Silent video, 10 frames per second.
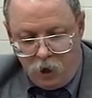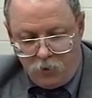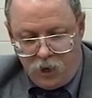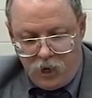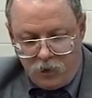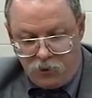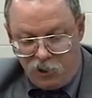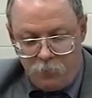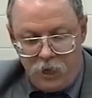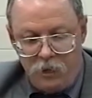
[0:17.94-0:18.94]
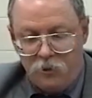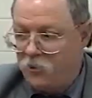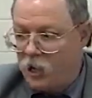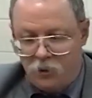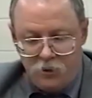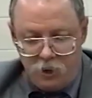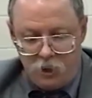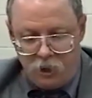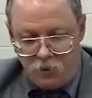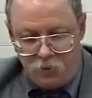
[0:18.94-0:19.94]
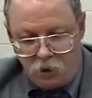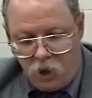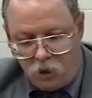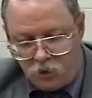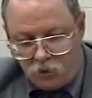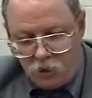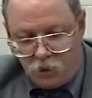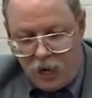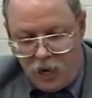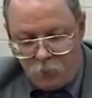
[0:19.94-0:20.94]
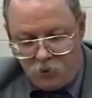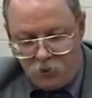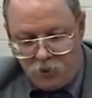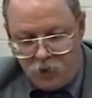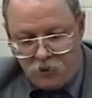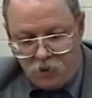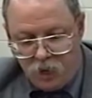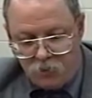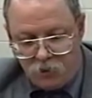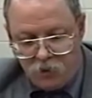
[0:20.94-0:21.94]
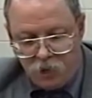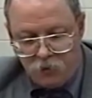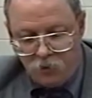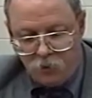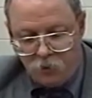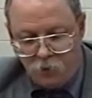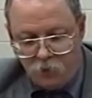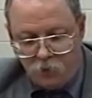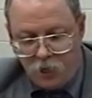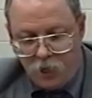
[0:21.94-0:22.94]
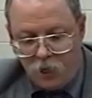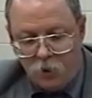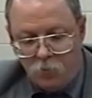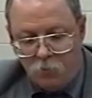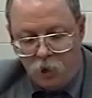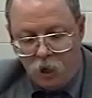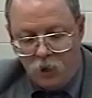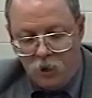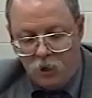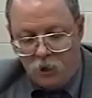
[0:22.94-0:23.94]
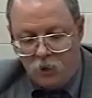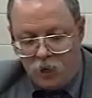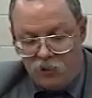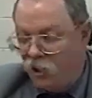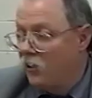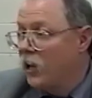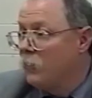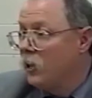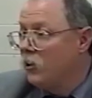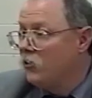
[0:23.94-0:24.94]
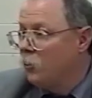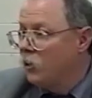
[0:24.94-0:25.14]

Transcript: No, that actually means that the, uh, the lung is collapsed and that side of the chest is full of air and blood. And that's all that means.